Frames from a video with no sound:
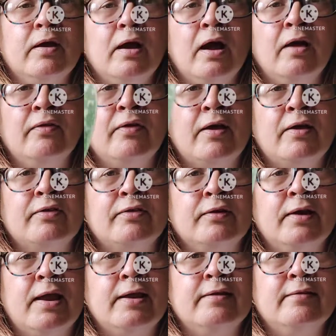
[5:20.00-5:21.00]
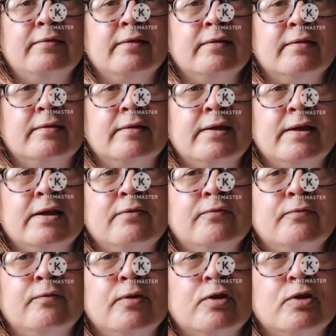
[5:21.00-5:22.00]
and that's the latest leaf,
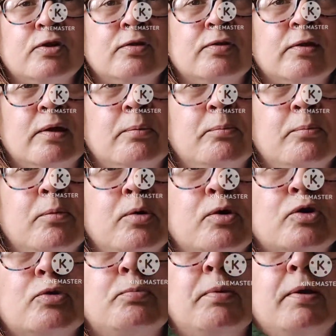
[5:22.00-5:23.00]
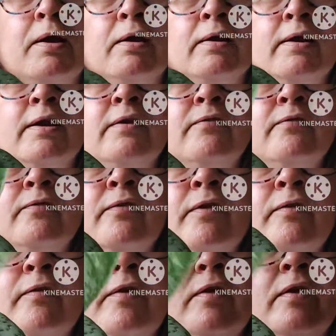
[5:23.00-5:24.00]
which is a much bigger leaf
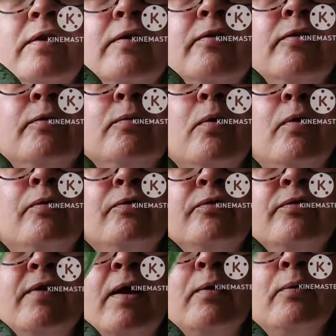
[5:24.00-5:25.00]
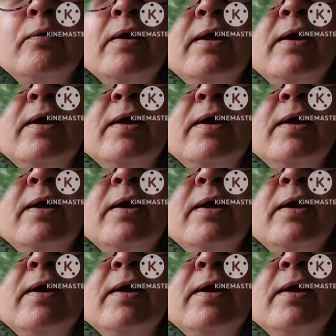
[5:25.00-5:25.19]
than the ones down